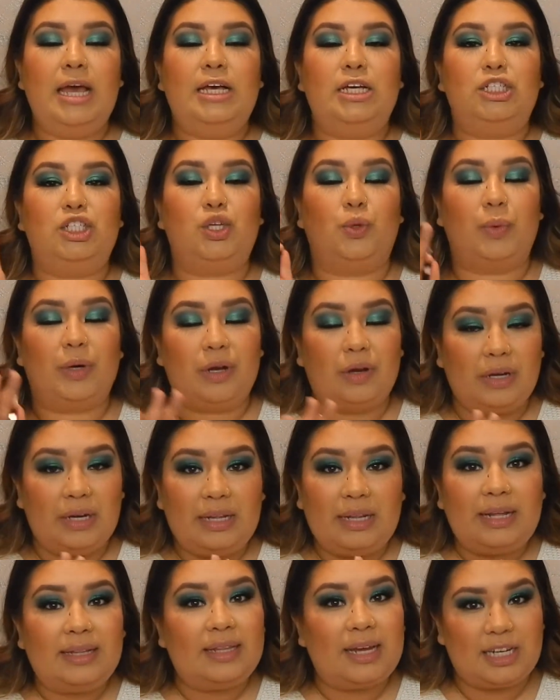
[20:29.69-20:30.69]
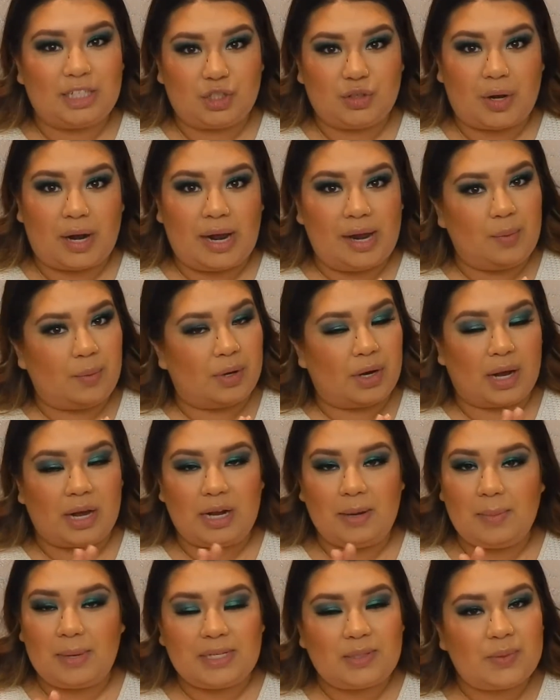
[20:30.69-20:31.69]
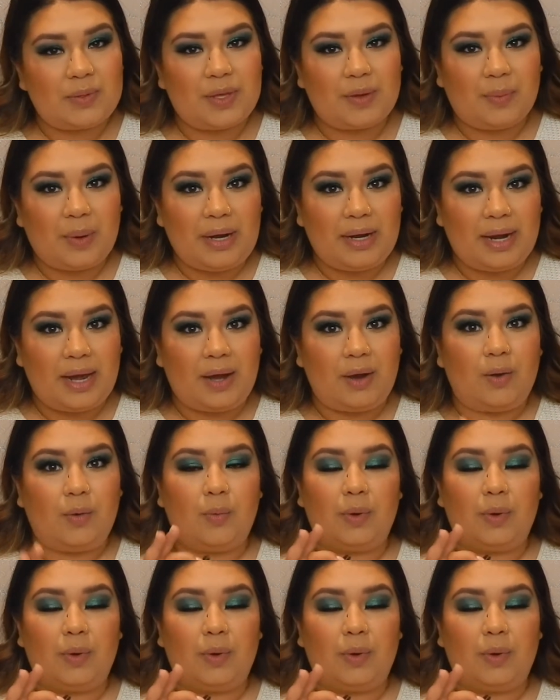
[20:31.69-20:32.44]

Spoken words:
So we're going to let that dry. We're not going to mess with it right now.